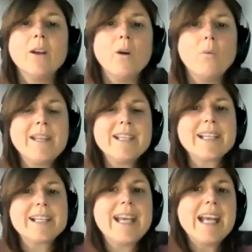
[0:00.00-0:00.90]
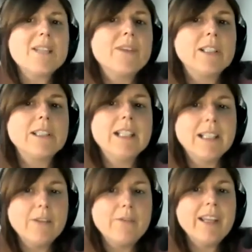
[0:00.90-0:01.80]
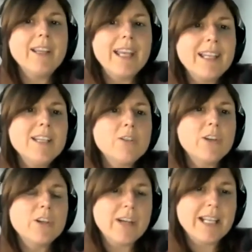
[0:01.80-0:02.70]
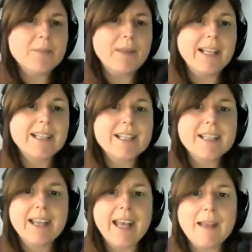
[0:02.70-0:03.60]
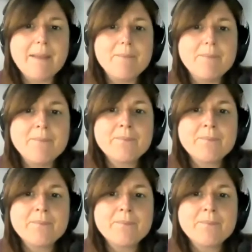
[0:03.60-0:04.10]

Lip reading: When successful, living kidney donor transplants, living